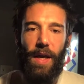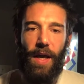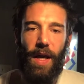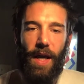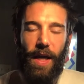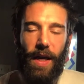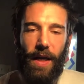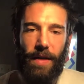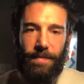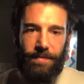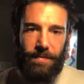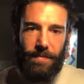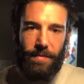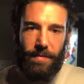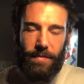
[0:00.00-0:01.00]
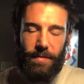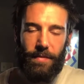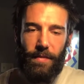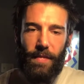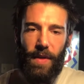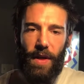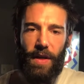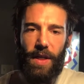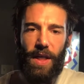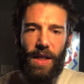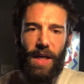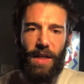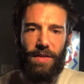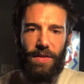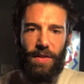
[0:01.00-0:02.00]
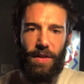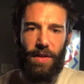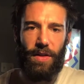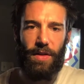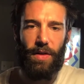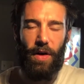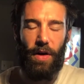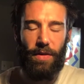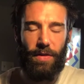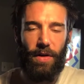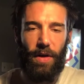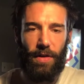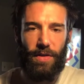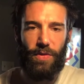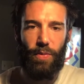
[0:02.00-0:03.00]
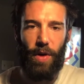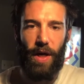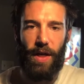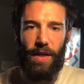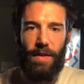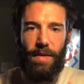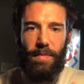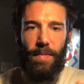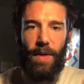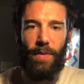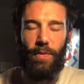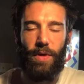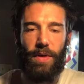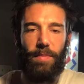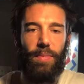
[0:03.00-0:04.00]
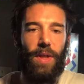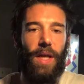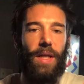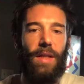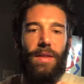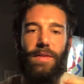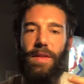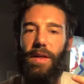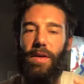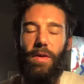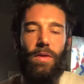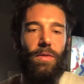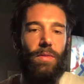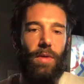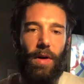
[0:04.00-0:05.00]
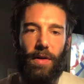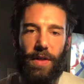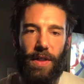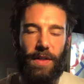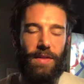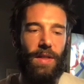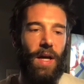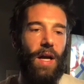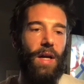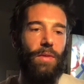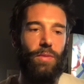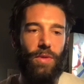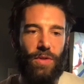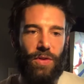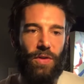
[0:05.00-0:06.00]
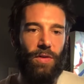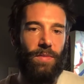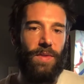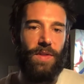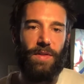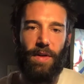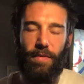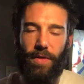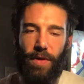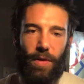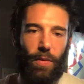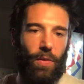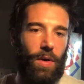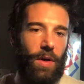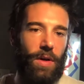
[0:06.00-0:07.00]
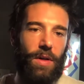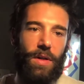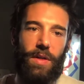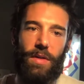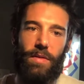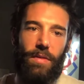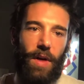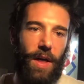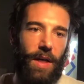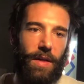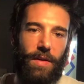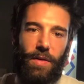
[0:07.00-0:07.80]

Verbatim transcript: And he got to the, on, on his way, the men were complaining, said, Oh, we're all going to die. We're doomed. It's never going to work, right?